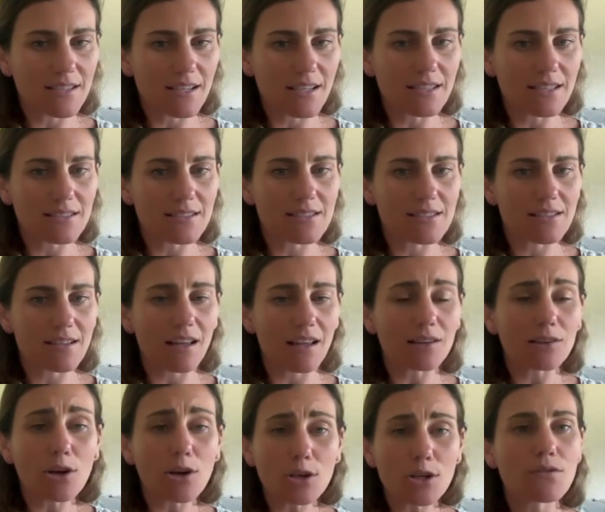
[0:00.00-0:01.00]
it's a
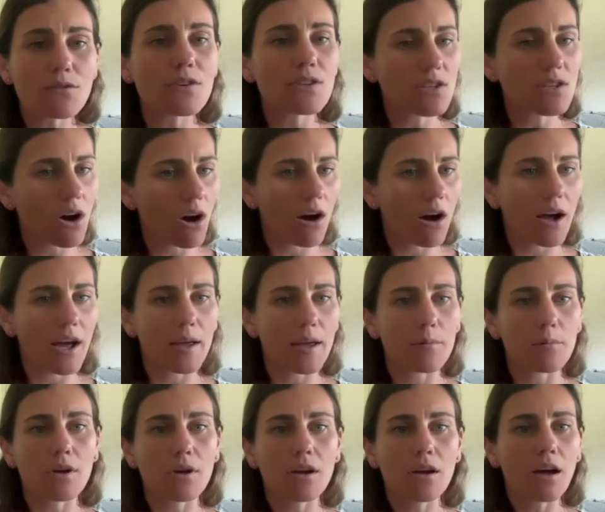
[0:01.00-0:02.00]
lot of the
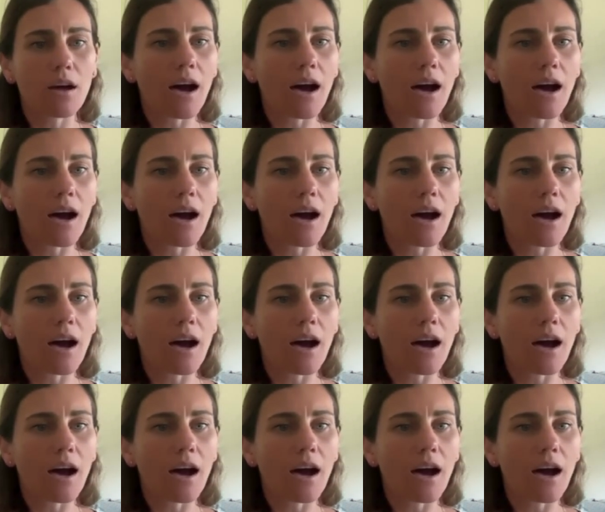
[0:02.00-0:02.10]
time